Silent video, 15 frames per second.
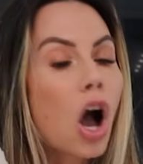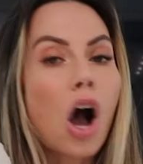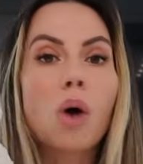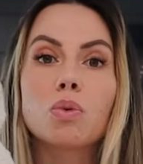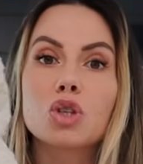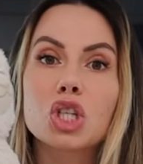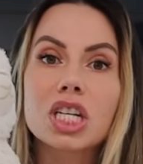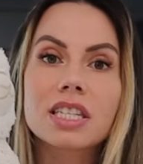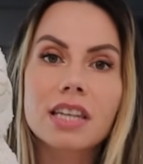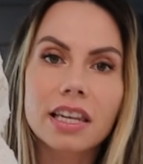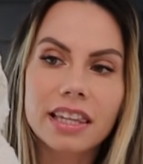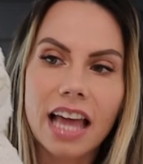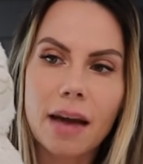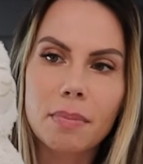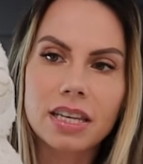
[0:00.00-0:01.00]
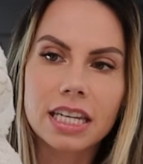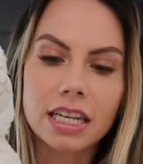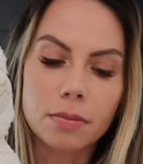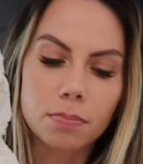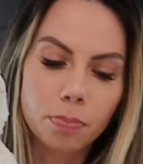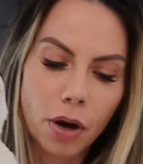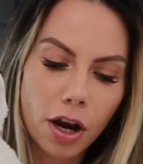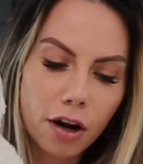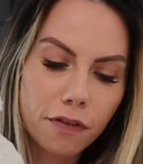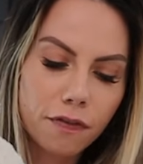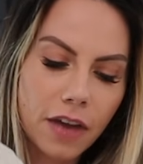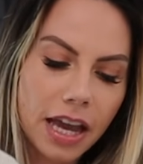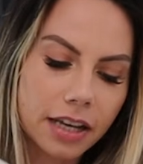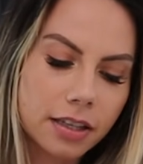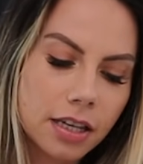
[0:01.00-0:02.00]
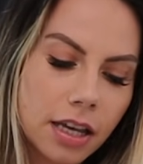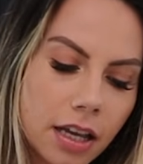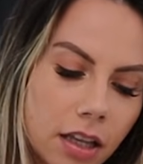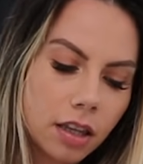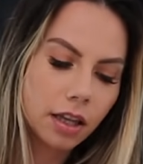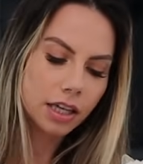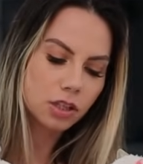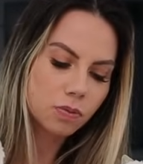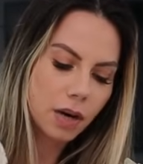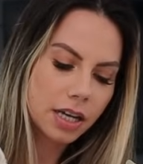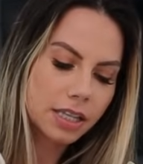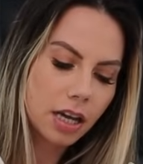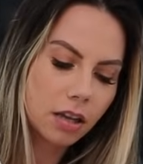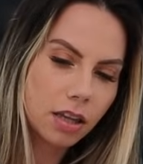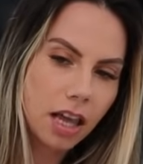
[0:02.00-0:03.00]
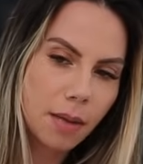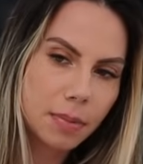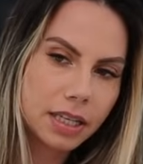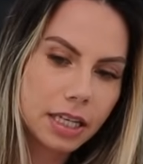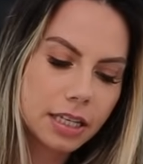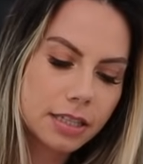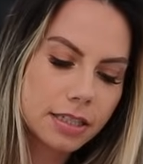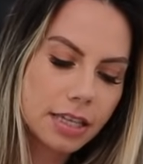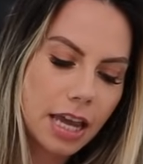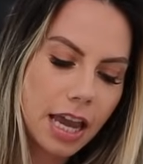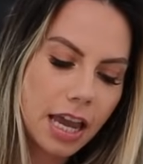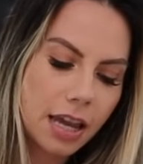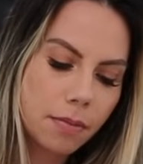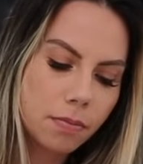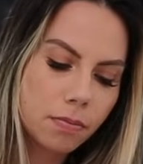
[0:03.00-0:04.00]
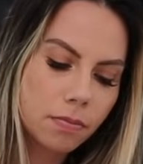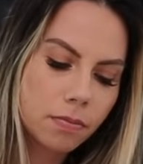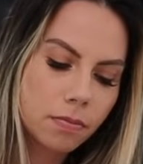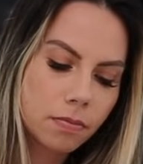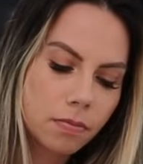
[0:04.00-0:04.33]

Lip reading: Oh, she said Llamabean. Perfect. Let's write down Llamabean's name.